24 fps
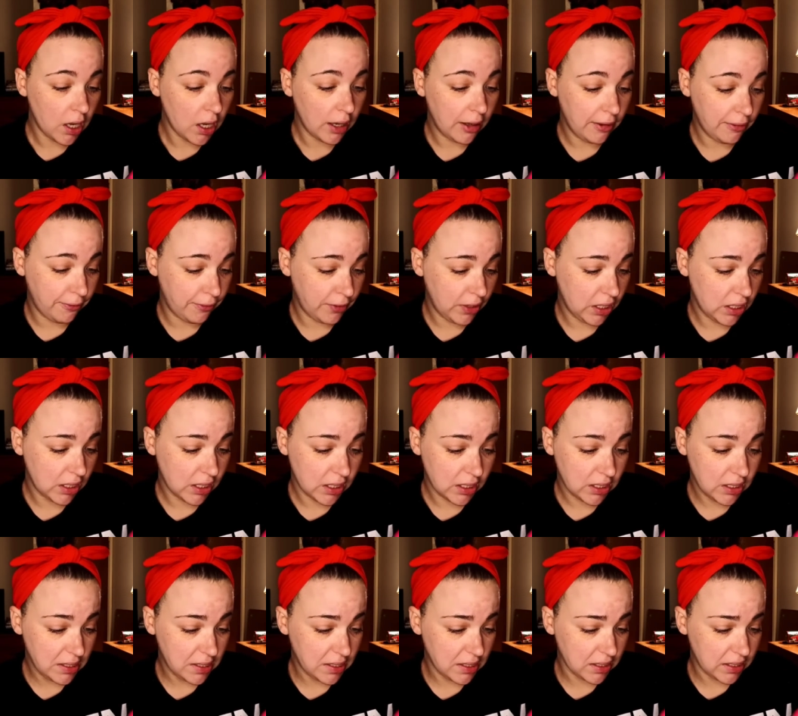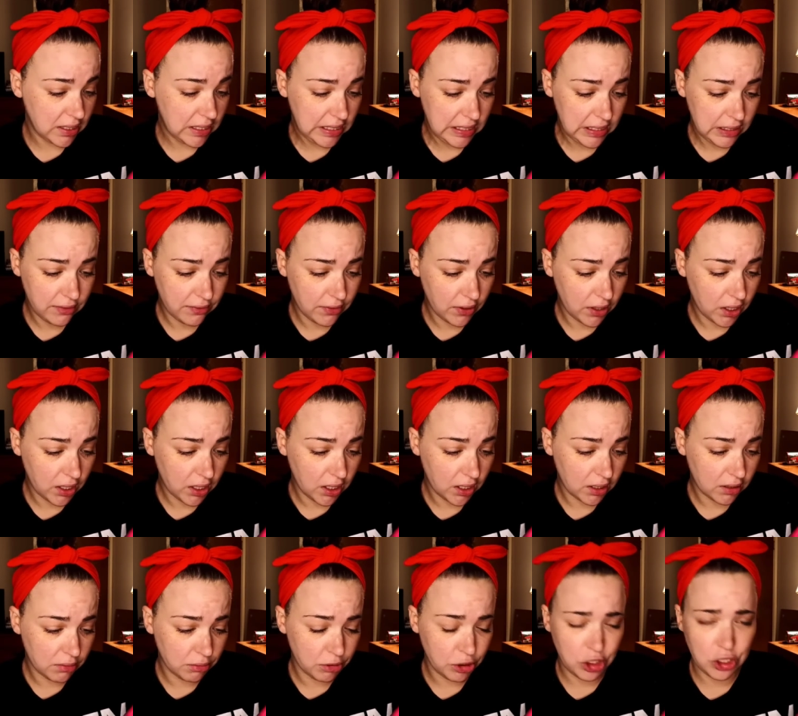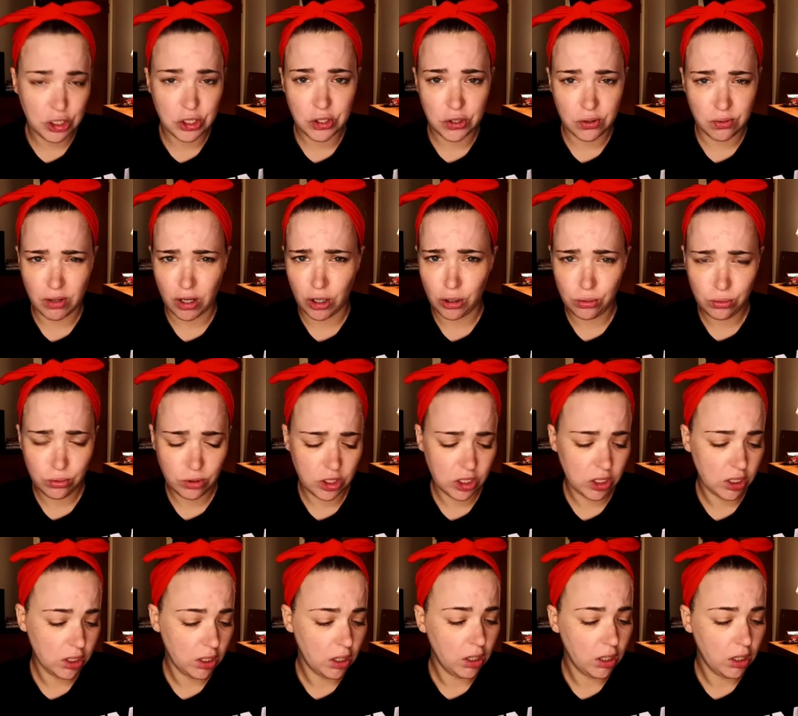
avena sativa, which is oat,